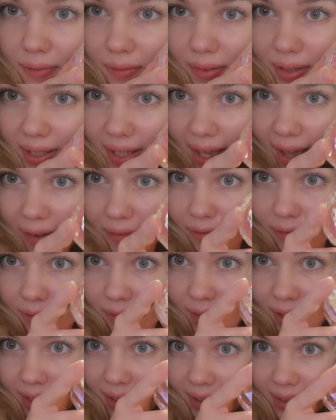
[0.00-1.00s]
we have
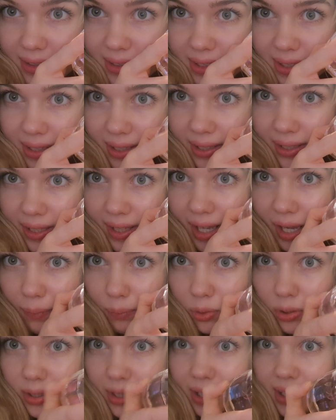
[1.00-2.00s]
wings in here,
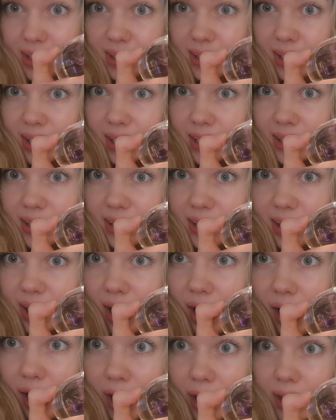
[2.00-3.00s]
but it's inside.